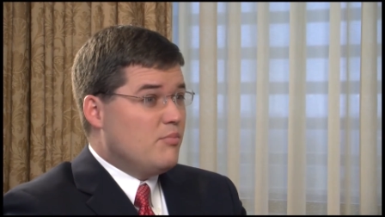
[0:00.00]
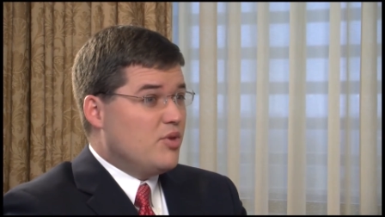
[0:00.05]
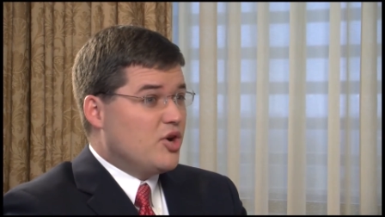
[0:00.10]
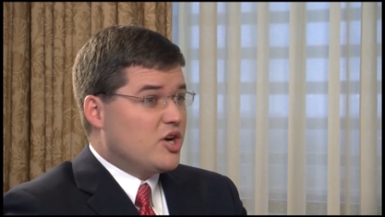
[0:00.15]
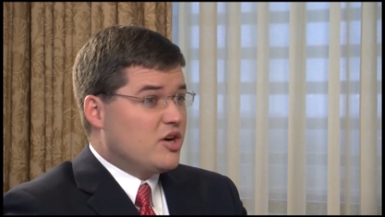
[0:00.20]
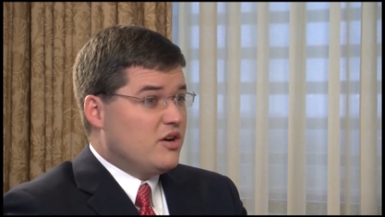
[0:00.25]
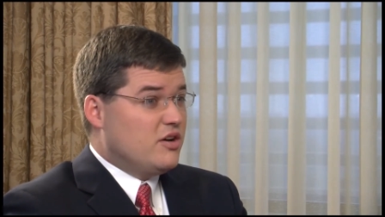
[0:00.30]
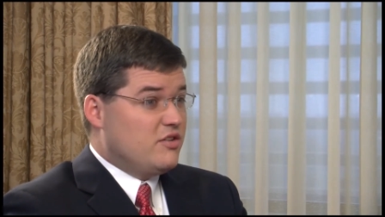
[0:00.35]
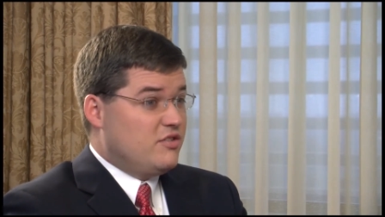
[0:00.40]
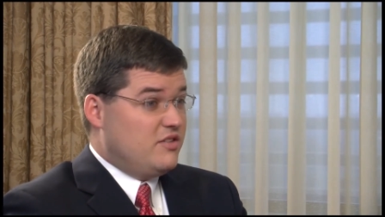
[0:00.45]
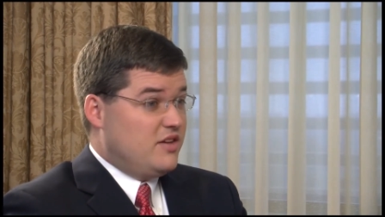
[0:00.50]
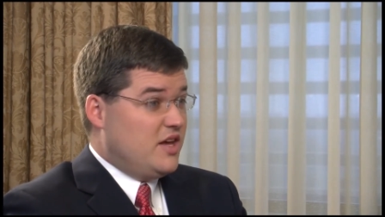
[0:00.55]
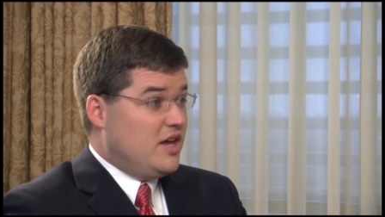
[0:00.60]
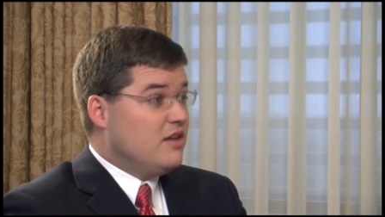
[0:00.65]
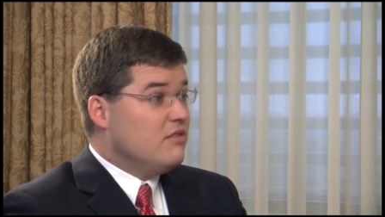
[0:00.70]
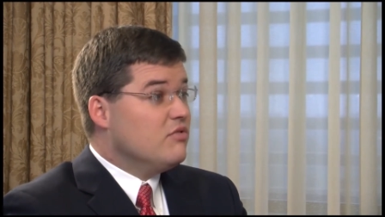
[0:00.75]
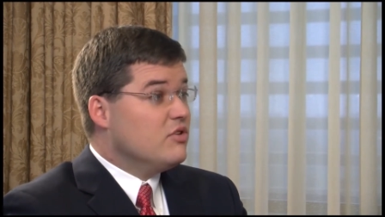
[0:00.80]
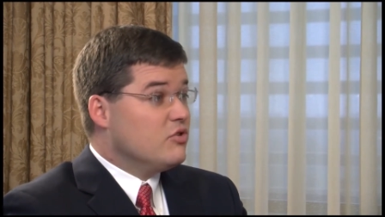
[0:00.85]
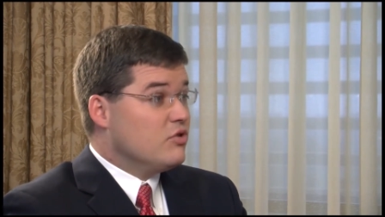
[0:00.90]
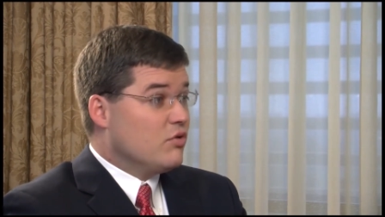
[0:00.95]
because the
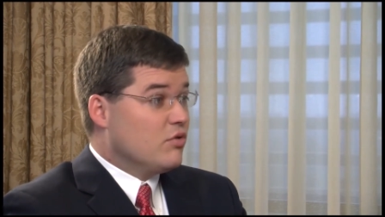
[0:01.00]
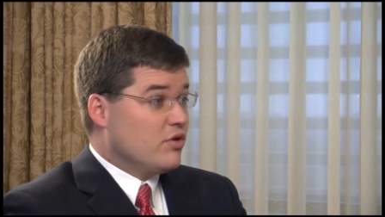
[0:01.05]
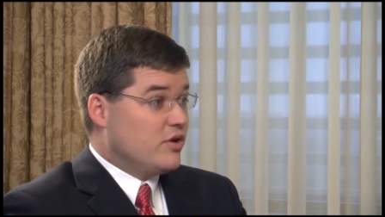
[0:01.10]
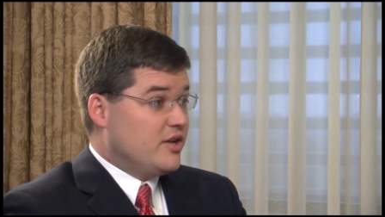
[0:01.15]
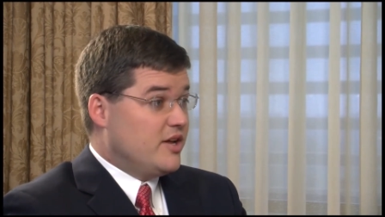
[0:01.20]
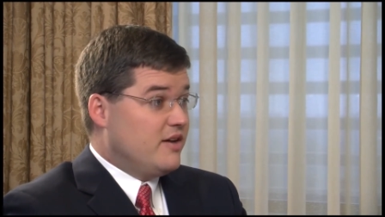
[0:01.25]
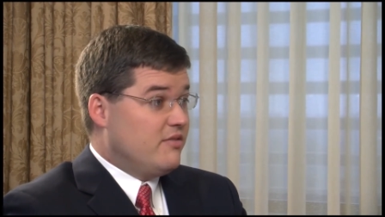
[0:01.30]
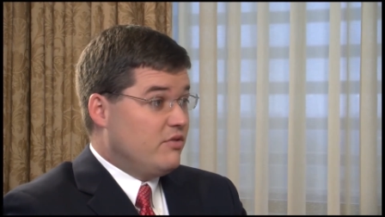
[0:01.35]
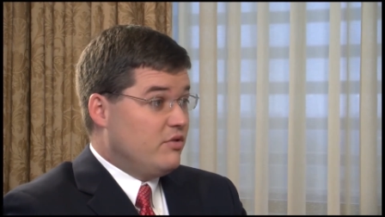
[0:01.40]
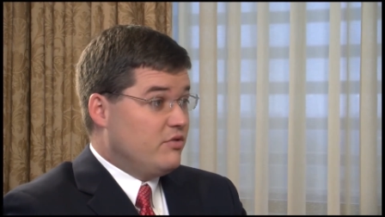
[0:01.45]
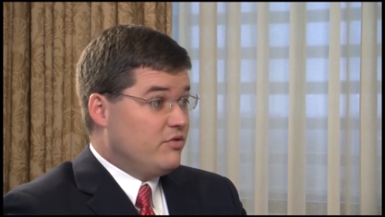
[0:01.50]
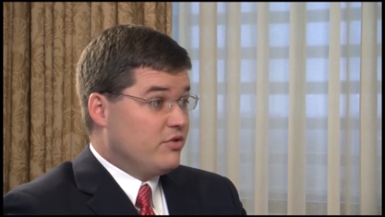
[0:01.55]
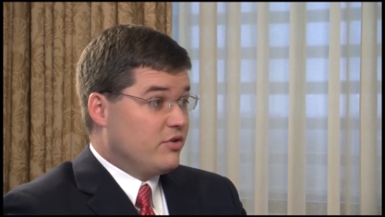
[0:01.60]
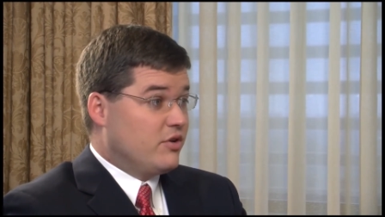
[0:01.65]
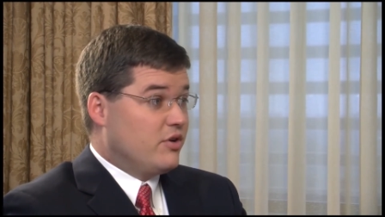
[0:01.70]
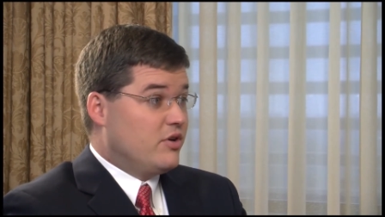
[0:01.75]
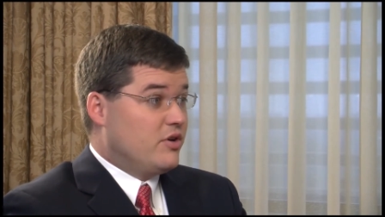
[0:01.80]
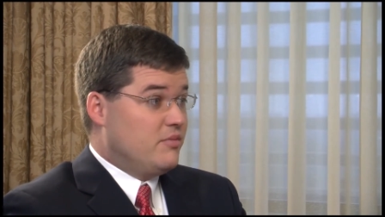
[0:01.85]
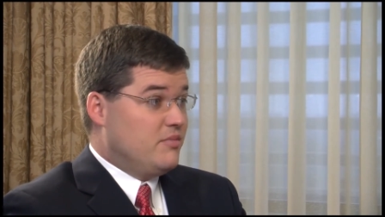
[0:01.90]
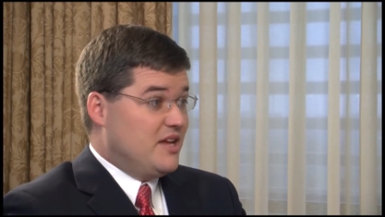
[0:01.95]
inventory levels
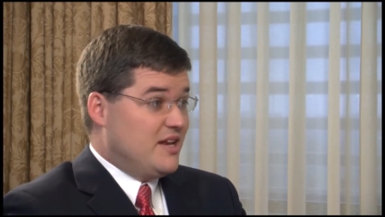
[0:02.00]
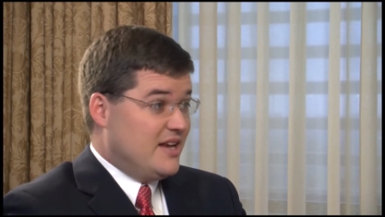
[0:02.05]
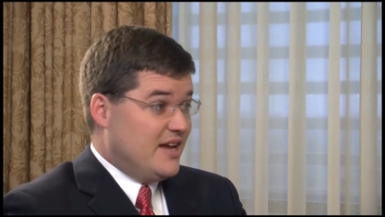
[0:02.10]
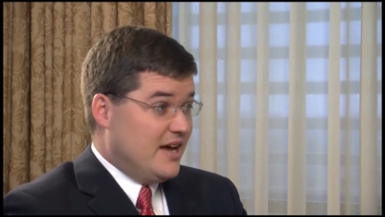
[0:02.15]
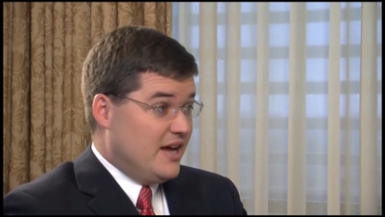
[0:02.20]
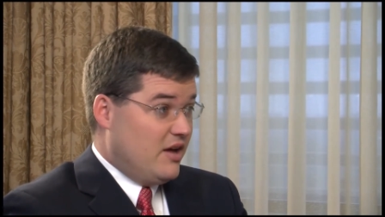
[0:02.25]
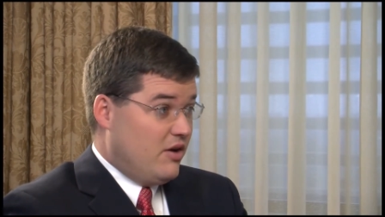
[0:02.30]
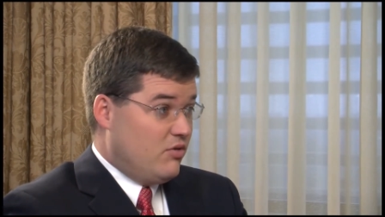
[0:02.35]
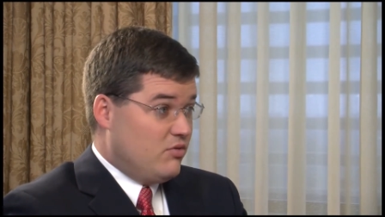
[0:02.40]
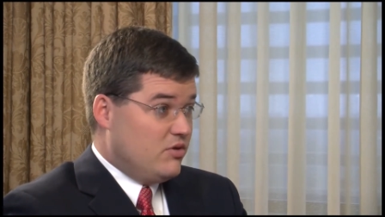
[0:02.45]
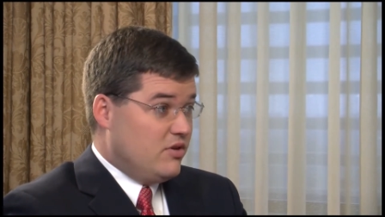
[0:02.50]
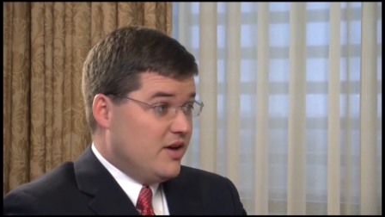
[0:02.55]
are going to be down.